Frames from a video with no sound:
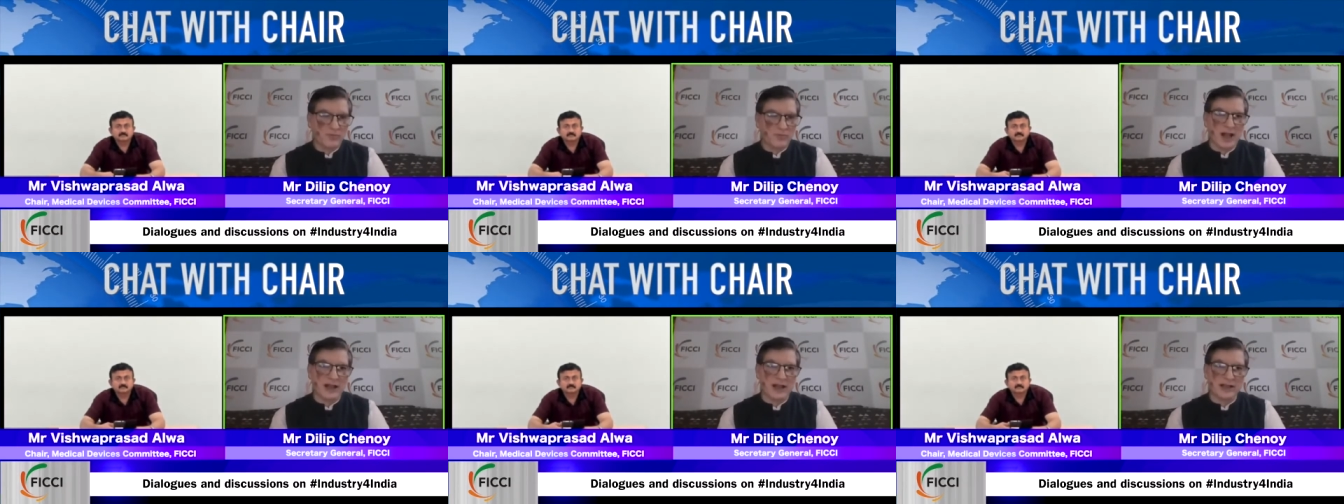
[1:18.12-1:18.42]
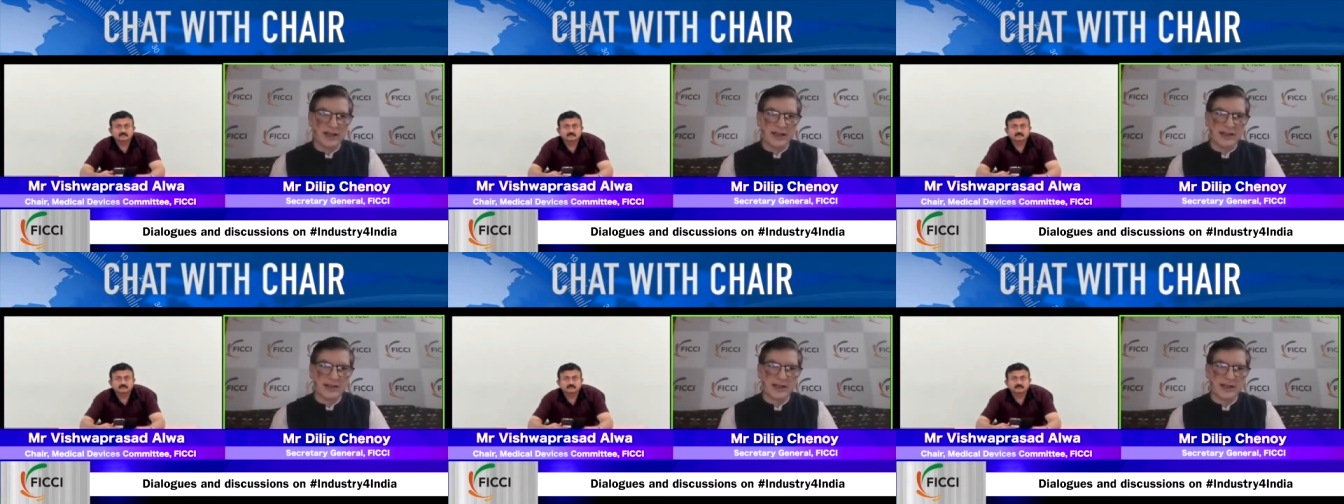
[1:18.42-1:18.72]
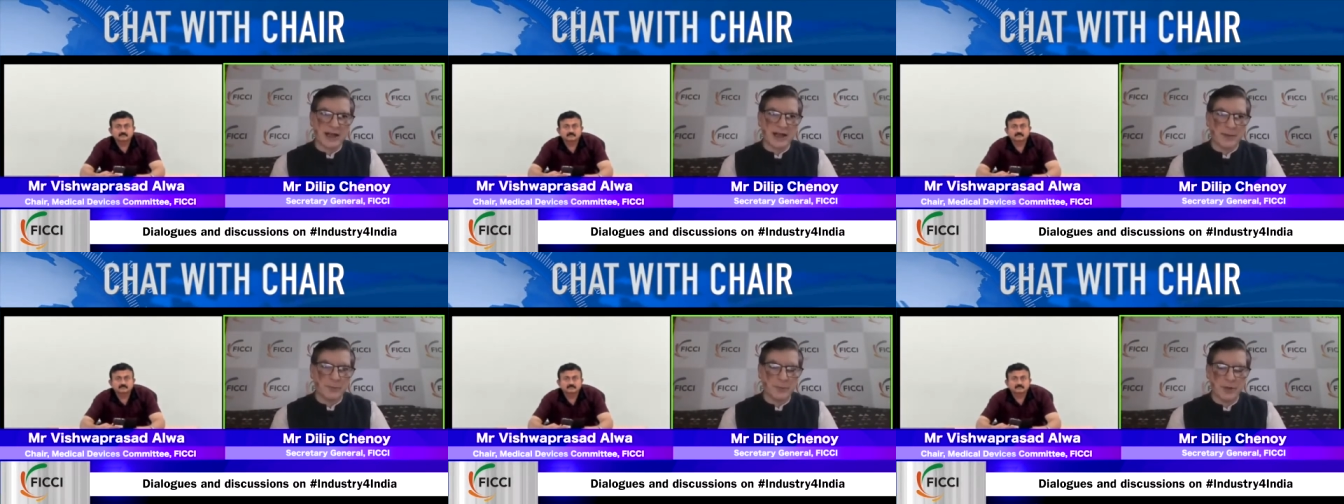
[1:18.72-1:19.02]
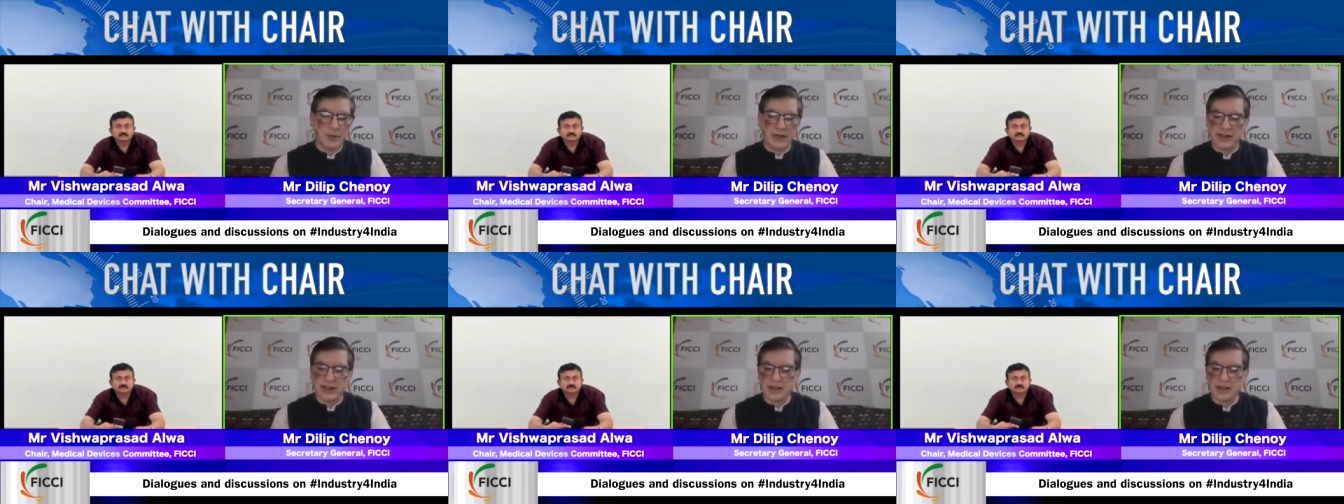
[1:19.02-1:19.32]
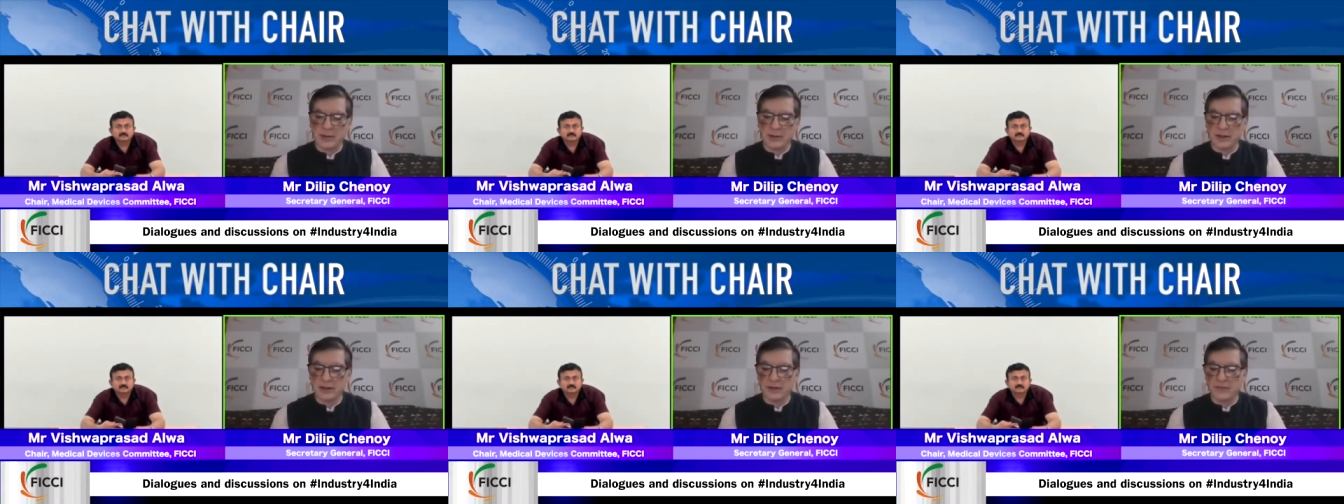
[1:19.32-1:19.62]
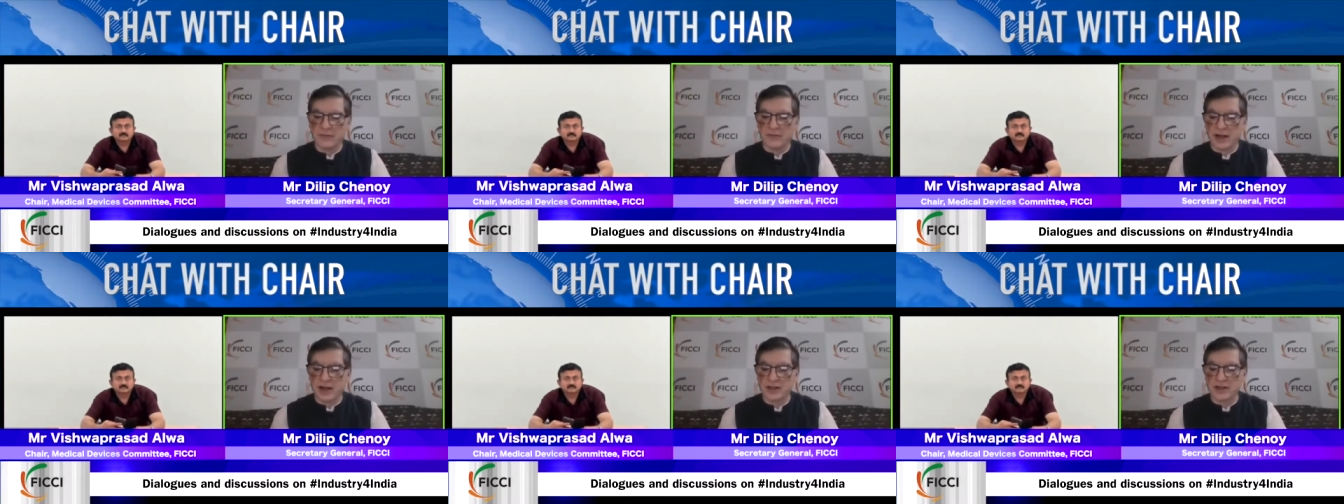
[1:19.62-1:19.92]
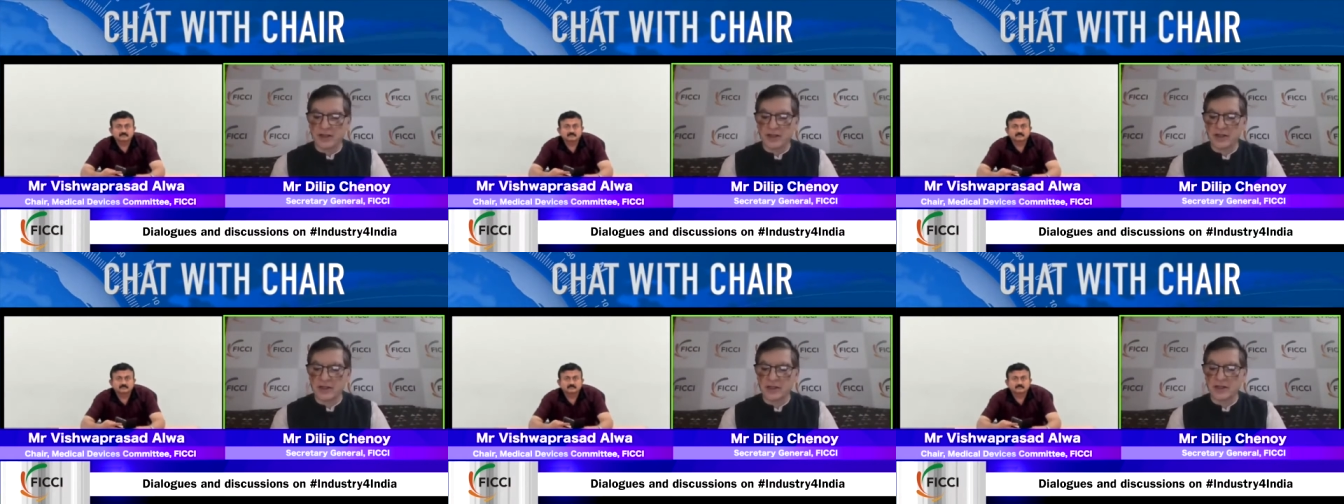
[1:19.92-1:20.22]
I think his company is among the
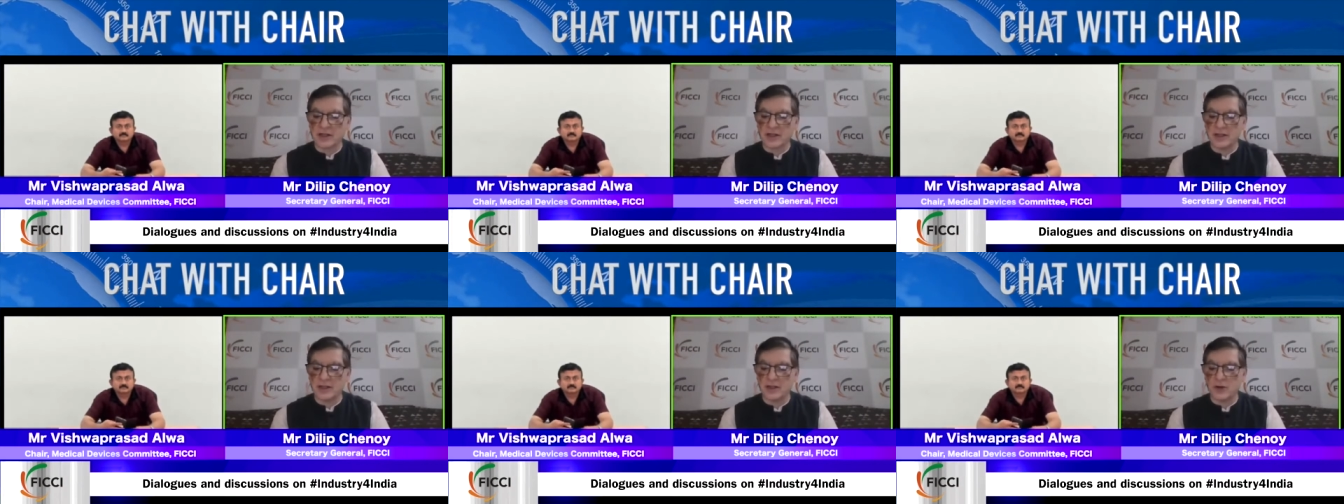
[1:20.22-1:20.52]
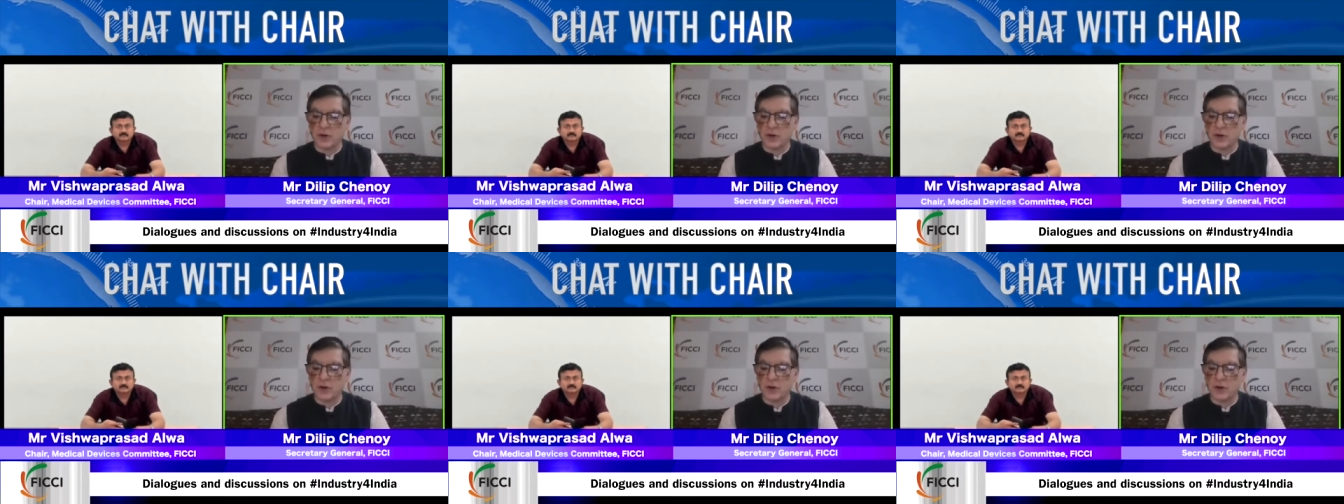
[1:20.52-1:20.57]
fastest uh,